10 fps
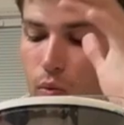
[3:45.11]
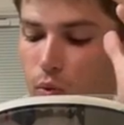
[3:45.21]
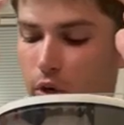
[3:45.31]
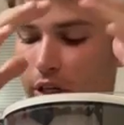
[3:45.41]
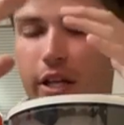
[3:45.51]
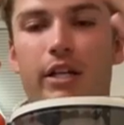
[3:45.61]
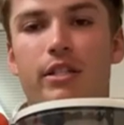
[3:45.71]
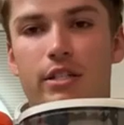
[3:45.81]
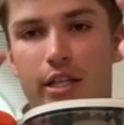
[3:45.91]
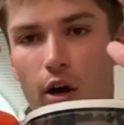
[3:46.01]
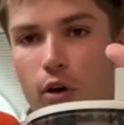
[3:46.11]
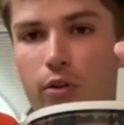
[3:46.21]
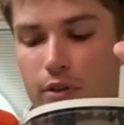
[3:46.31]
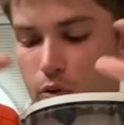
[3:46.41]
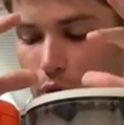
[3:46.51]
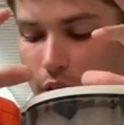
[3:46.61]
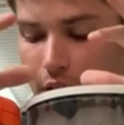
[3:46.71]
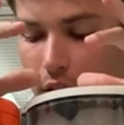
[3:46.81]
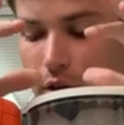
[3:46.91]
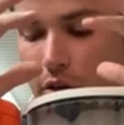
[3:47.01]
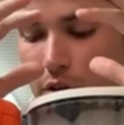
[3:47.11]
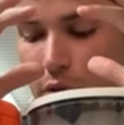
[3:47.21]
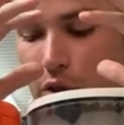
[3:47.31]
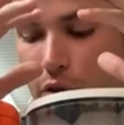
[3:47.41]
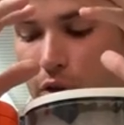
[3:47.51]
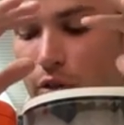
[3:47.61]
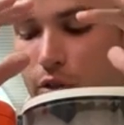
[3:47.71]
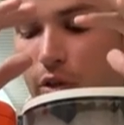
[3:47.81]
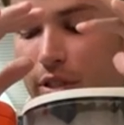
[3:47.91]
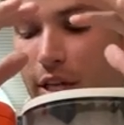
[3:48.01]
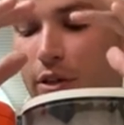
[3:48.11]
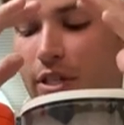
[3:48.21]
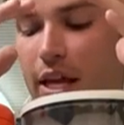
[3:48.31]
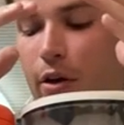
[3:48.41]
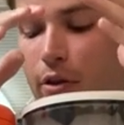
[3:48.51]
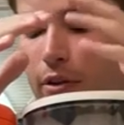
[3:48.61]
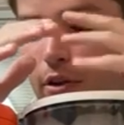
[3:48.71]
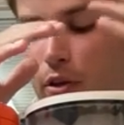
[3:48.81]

All of these working together to ensure the cell's health,